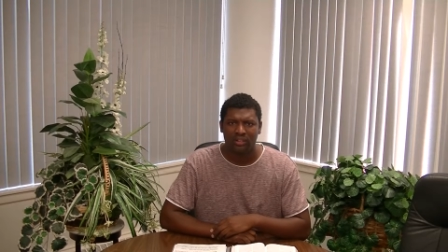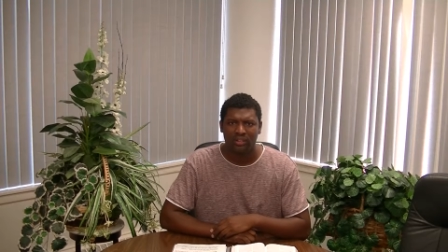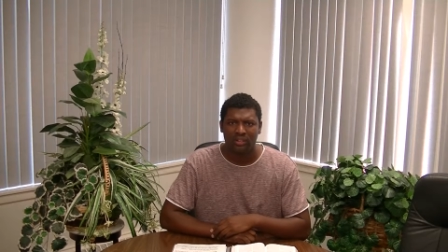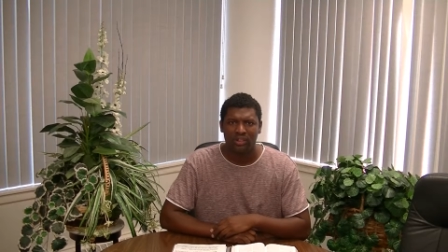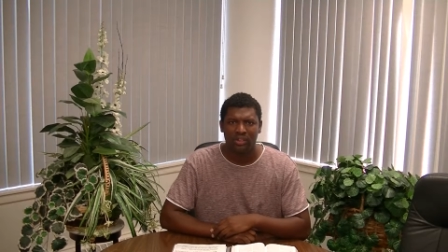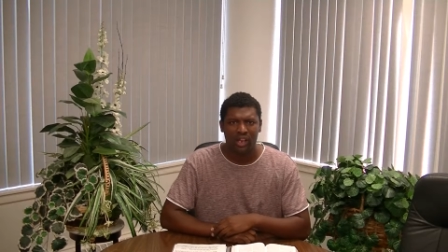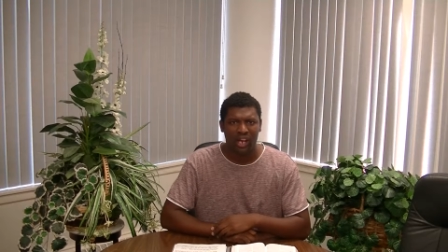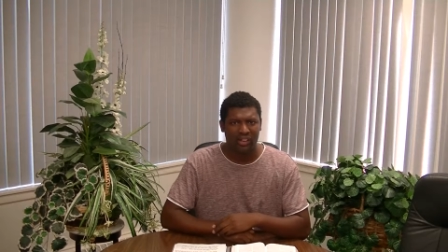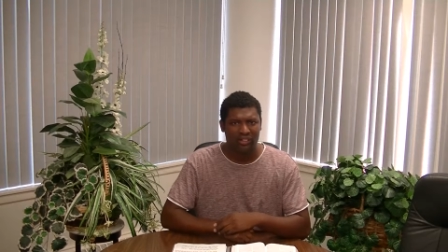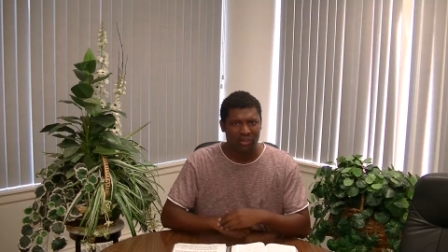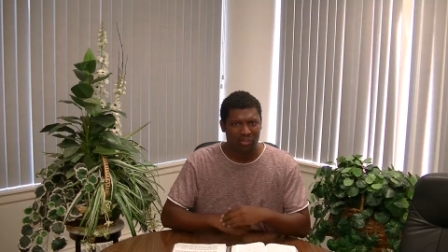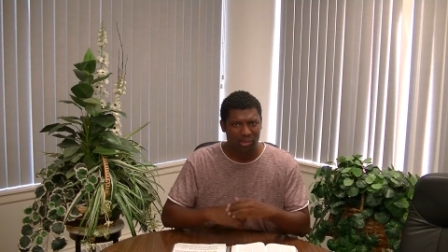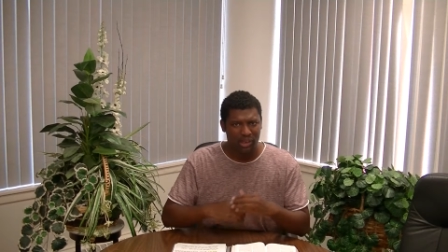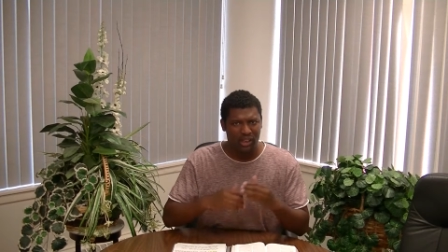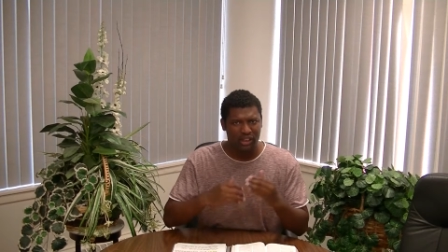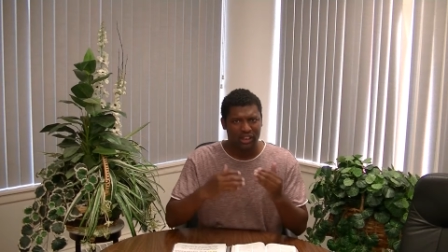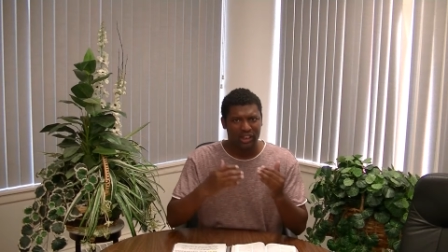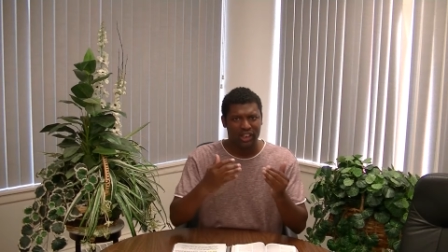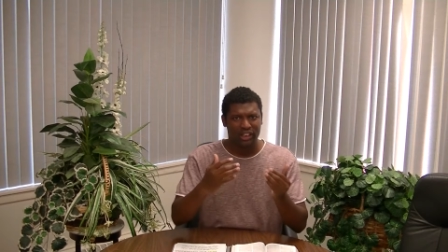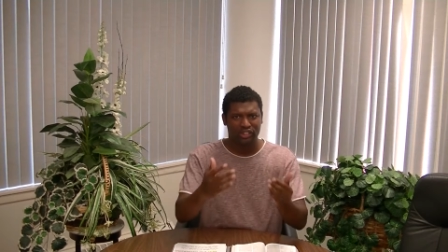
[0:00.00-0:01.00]
You have to be
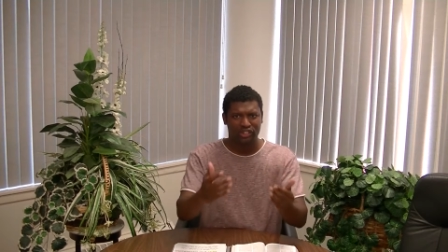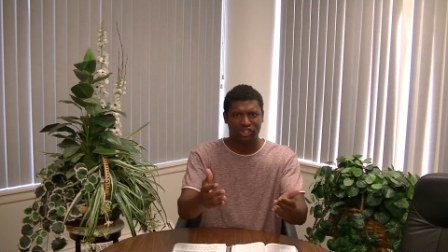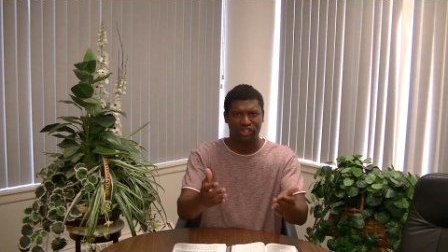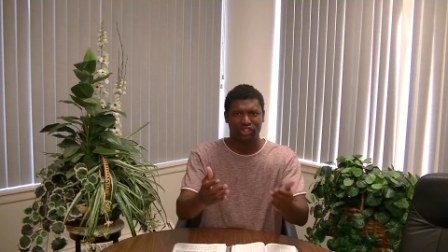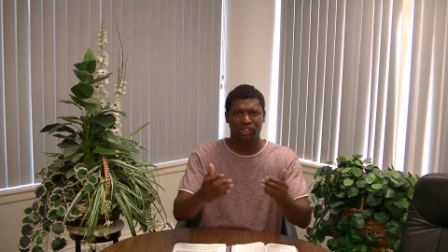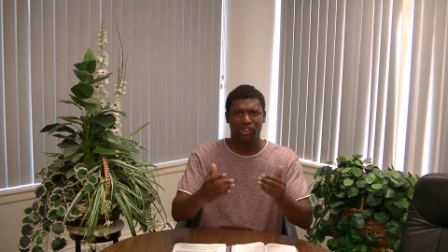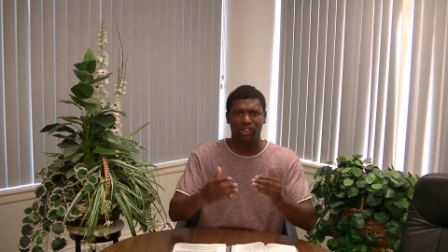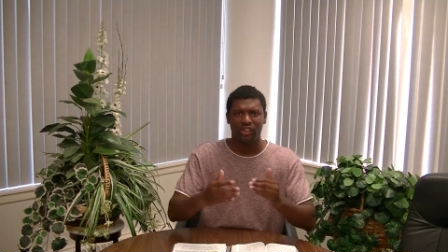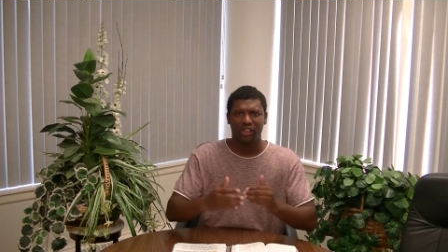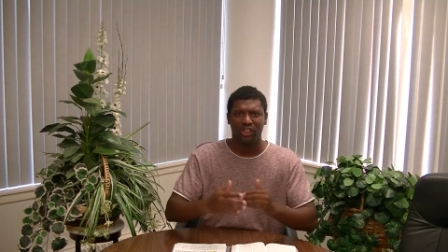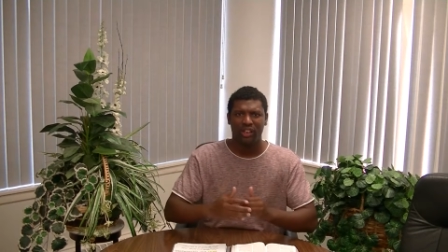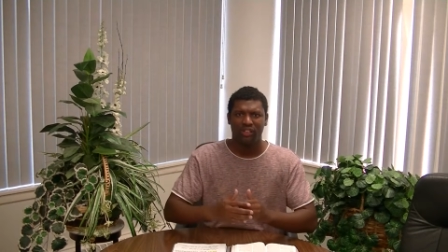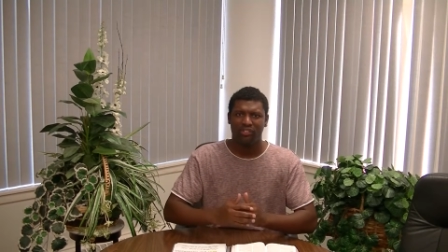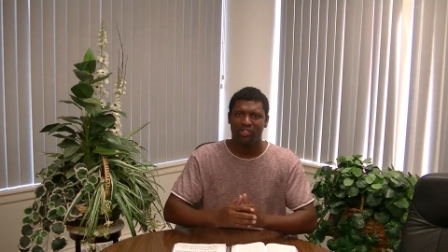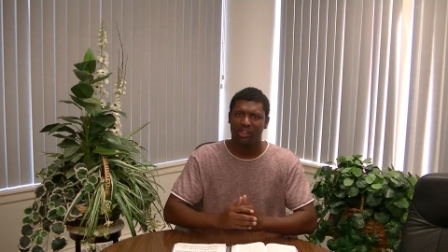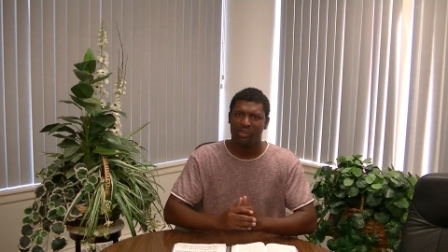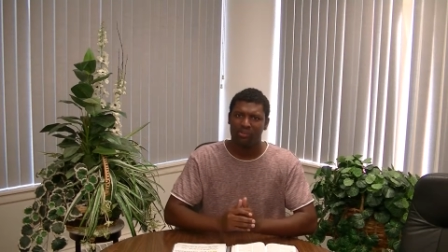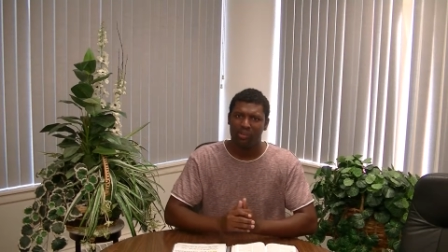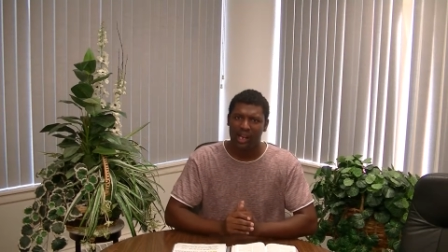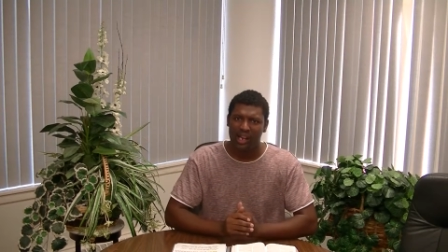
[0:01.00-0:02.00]
a good steward of
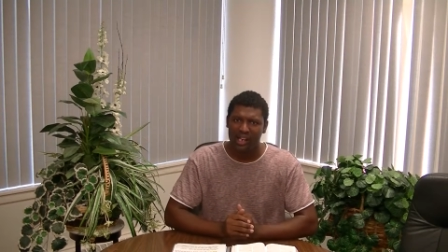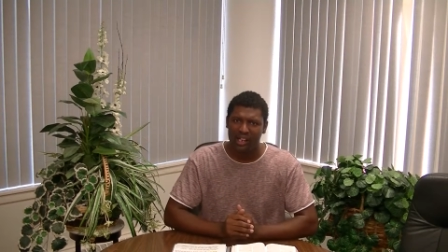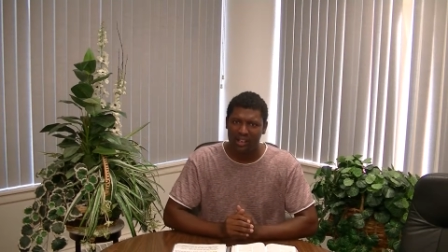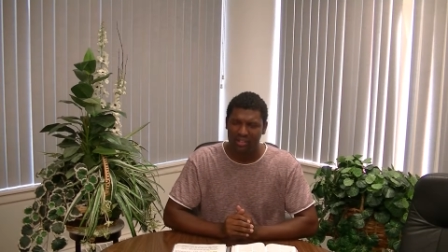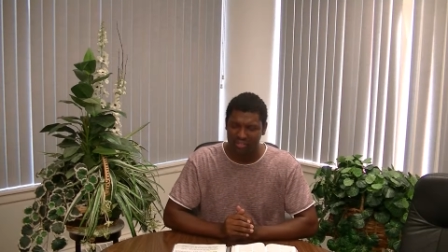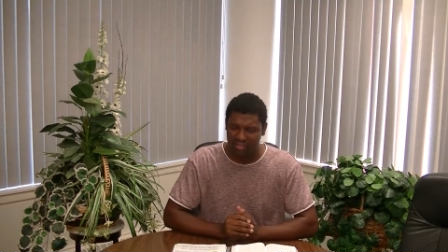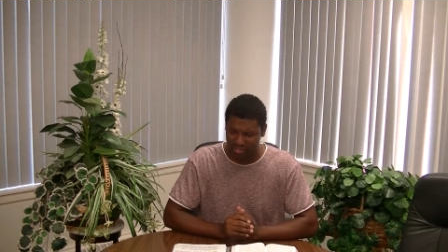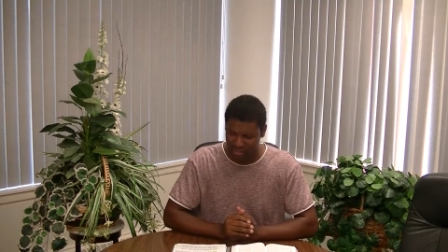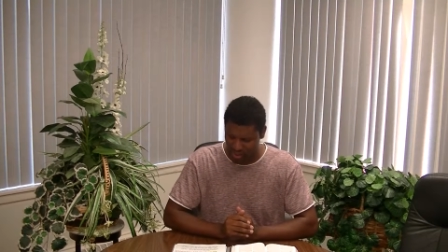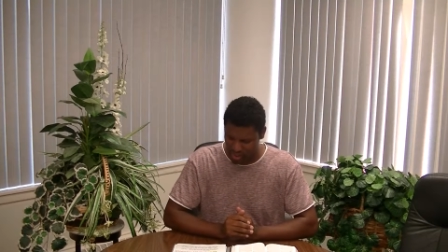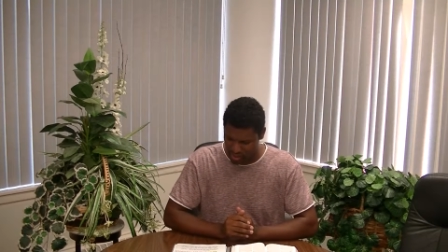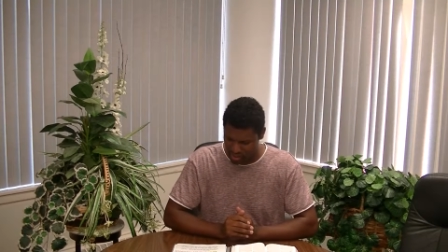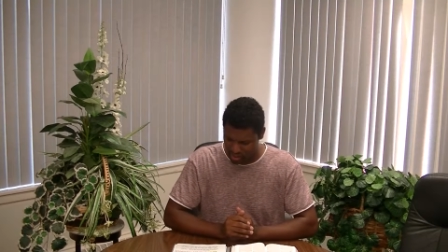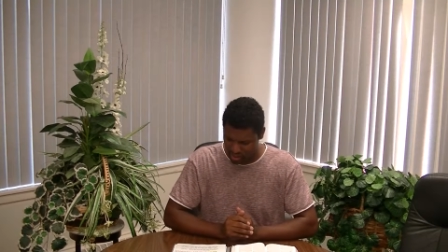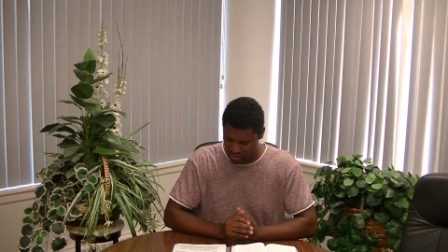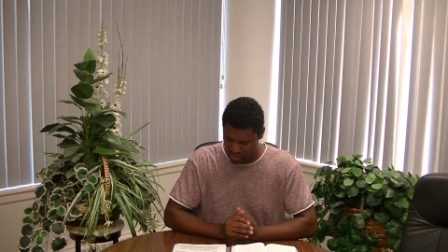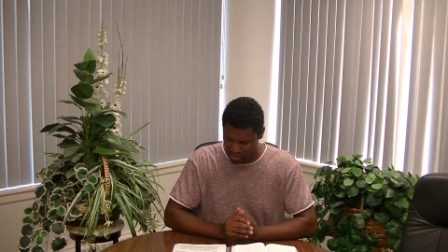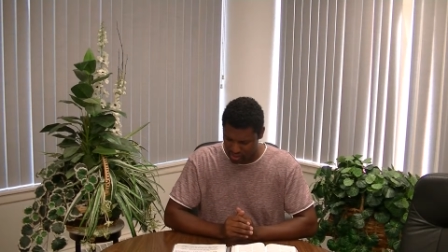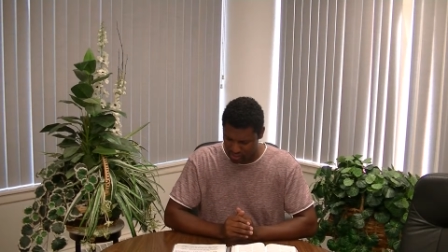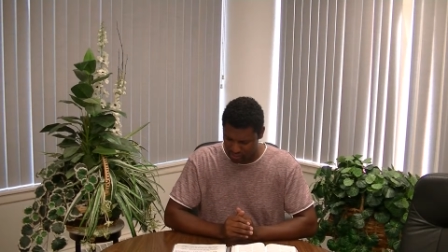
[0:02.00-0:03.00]
your money
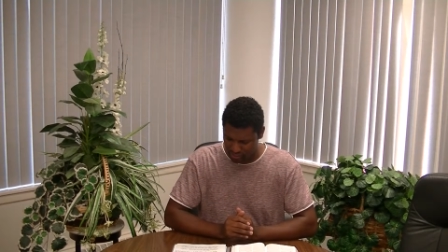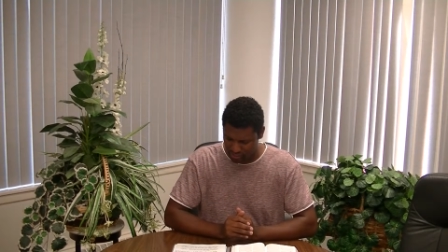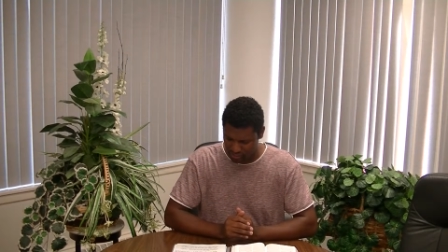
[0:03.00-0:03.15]
first.